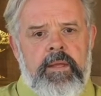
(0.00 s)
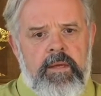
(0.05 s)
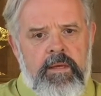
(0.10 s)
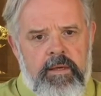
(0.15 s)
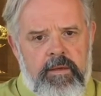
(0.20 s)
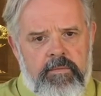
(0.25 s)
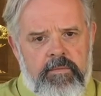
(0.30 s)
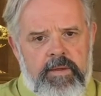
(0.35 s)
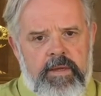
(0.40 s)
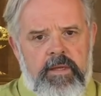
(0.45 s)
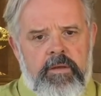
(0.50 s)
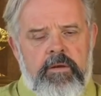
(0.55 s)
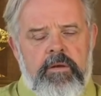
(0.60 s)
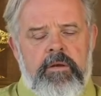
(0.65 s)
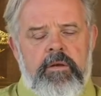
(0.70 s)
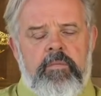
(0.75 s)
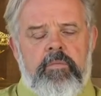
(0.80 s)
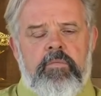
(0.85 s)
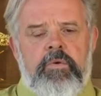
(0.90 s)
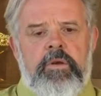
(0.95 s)
And then you
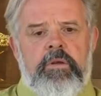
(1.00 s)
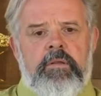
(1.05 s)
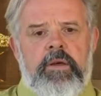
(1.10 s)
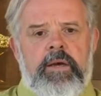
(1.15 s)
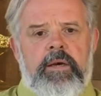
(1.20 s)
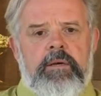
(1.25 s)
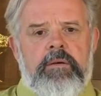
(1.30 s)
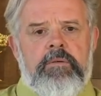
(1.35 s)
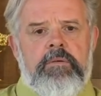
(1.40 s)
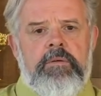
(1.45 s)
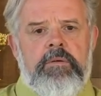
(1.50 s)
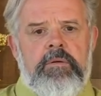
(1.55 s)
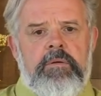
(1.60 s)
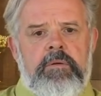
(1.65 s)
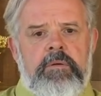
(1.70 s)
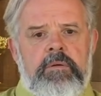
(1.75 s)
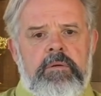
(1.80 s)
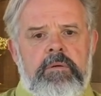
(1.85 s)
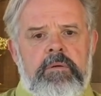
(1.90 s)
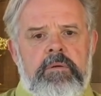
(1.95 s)
can breathe out.
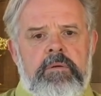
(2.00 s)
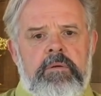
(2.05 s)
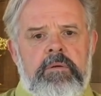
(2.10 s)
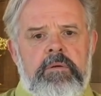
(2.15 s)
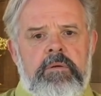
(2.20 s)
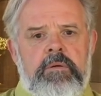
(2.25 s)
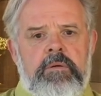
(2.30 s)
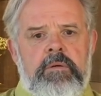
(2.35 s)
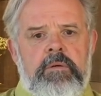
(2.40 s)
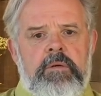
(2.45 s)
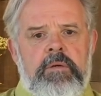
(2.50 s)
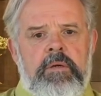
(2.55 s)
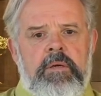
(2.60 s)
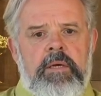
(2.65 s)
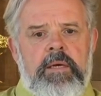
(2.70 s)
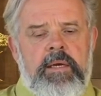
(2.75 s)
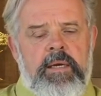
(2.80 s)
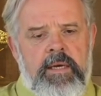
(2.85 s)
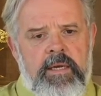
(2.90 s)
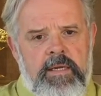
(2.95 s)

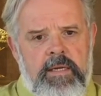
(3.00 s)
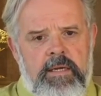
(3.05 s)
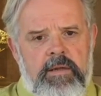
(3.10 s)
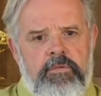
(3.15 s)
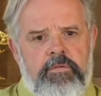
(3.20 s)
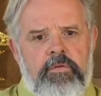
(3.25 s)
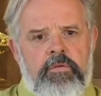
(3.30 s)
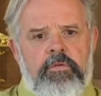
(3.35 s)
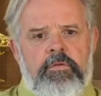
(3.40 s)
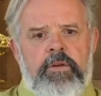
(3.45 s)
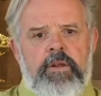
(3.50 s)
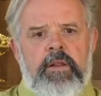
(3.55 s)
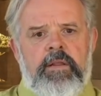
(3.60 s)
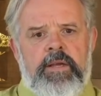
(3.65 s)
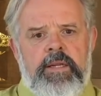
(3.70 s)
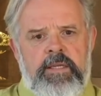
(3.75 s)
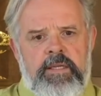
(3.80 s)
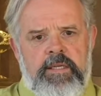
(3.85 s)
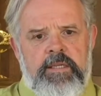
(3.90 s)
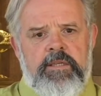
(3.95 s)
And then if you feel that
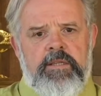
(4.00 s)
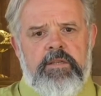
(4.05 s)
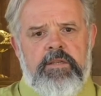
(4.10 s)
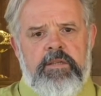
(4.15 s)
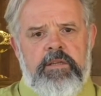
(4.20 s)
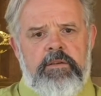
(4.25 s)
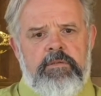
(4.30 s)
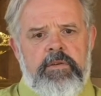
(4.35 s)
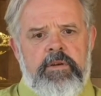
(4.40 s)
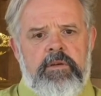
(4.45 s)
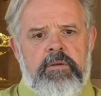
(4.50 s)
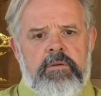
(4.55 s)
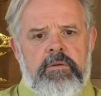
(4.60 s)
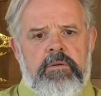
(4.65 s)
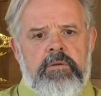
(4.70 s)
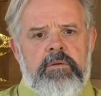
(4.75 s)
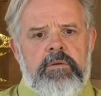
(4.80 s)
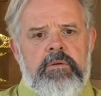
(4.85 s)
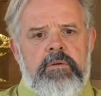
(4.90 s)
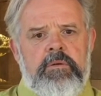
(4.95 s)
it is
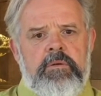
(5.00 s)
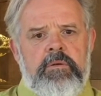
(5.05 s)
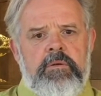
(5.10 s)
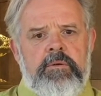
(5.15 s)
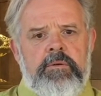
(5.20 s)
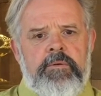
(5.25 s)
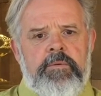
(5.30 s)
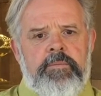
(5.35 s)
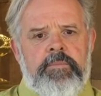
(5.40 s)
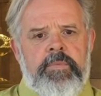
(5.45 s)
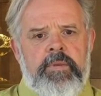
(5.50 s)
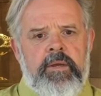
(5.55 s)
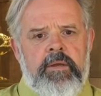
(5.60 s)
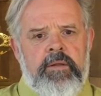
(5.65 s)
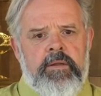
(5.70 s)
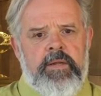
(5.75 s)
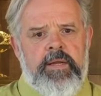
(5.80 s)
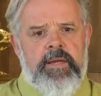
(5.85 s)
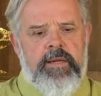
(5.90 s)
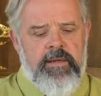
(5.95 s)
difficult,
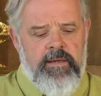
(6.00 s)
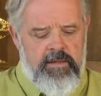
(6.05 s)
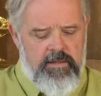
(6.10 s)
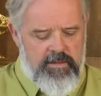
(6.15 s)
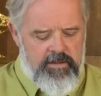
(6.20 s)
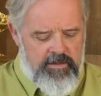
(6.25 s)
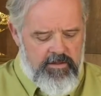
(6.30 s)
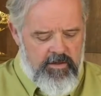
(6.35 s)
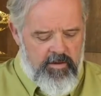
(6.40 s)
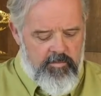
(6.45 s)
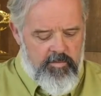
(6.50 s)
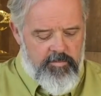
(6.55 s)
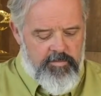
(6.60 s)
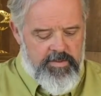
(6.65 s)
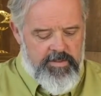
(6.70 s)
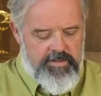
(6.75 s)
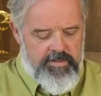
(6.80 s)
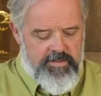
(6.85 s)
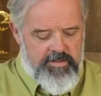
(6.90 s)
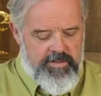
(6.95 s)
then
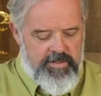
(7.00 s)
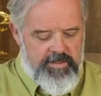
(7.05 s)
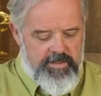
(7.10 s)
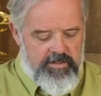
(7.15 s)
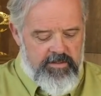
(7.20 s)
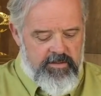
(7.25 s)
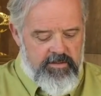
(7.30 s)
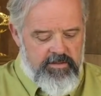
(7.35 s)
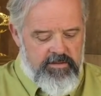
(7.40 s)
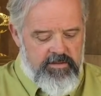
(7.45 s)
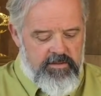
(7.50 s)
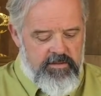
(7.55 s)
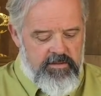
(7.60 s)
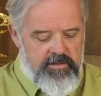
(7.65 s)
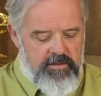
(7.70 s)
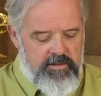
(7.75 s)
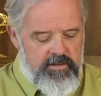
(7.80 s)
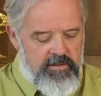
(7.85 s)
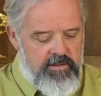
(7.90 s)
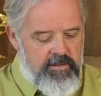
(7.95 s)
Karmapa is telling us,
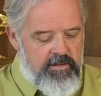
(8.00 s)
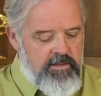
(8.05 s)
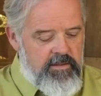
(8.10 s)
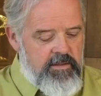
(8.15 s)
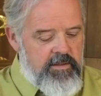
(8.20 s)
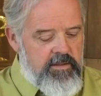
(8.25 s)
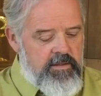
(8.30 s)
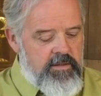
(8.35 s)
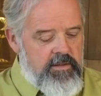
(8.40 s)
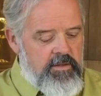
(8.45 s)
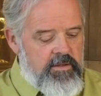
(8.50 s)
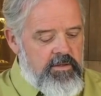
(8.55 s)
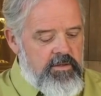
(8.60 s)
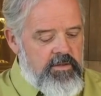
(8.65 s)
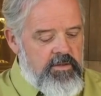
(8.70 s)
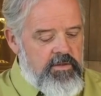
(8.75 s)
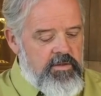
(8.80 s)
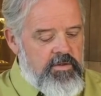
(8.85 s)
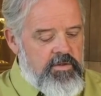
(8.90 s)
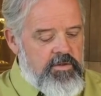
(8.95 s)

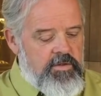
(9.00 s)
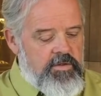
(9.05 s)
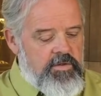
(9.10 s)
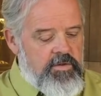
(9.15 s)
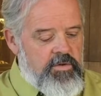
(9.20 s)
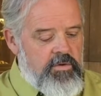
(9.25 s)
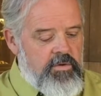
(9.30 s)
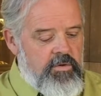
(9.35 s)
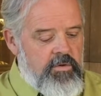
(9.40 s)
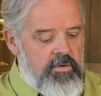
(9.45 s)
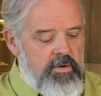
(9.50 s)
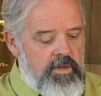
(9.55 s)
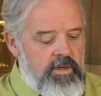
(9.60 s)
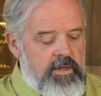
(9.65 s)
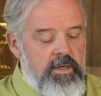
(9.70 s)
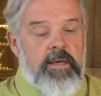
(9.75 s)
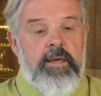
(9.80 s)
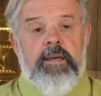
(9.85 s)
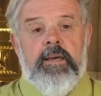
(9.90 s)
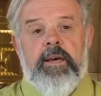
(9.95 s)
so
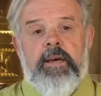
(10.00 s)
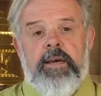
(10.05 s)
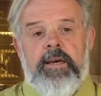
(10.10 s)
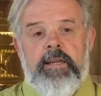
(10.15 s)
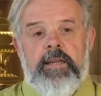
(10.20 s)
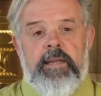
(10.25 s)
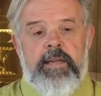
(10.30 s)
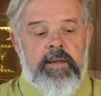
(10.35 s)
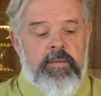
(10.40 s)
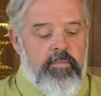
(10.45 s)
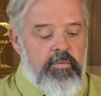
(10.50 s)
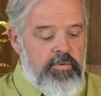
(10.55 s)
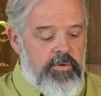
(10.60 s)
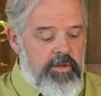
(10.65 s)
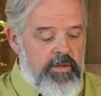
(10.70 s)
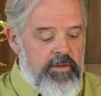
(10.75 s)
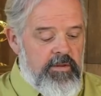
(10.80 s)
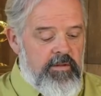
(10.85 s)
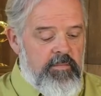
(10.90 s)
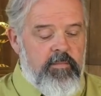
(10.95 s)
kindly
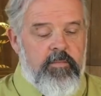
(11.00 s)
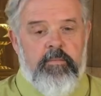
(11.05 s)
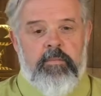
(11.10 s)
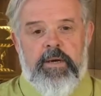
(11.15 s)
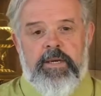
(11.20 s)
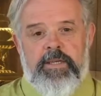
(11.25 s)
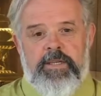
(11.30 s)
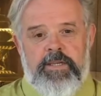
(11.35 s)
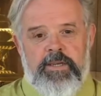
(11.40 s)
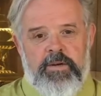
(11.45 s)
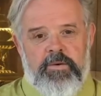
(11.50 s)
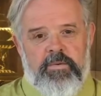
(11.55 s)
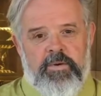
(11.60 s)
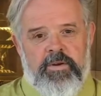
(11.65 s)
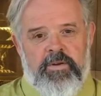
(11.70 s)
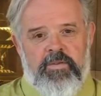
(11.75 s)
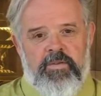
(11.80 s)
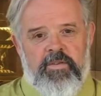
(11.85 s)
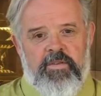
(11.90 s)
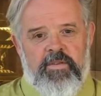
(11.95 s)
breathe, my dear
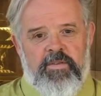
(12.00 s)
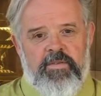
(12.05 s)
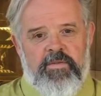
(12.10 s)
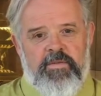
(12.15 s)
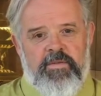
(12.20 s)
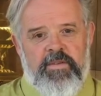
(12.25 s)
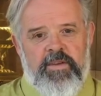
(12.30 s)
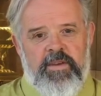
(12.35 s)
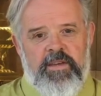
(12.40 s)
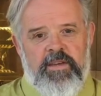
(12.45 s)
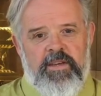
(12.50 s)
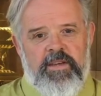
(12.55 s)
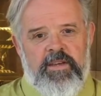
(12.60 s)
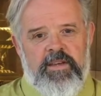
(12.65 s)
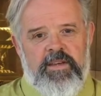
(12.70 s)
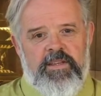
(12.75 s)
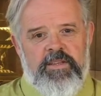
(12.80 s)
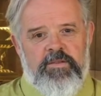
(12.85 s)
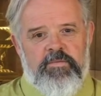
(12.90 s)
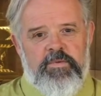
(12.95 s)
ones.
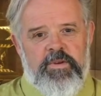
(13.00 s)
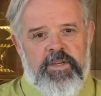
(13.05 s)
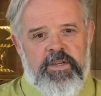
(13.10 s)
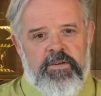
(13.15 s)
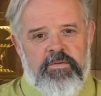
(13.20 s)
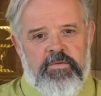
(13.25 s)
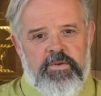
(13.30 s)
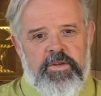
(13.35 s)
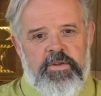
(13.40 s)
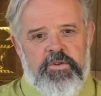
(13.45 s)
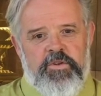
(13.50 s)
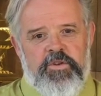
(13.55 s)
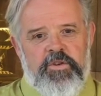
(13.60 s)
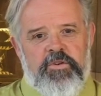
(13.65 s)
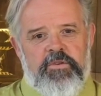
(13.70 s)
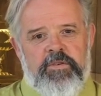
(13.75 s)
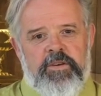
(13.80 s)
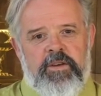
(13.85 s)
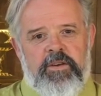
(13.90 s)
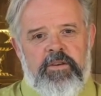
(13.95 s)
He's really
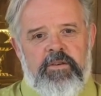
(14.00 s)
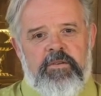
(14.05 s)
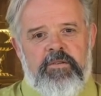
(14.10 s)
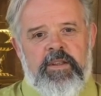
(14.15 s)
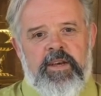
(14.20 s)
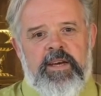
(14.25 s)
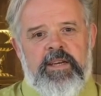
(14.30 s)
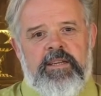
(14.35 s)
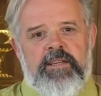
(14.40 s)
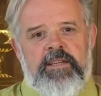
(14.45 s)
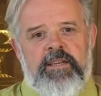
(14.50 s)
reassuring you that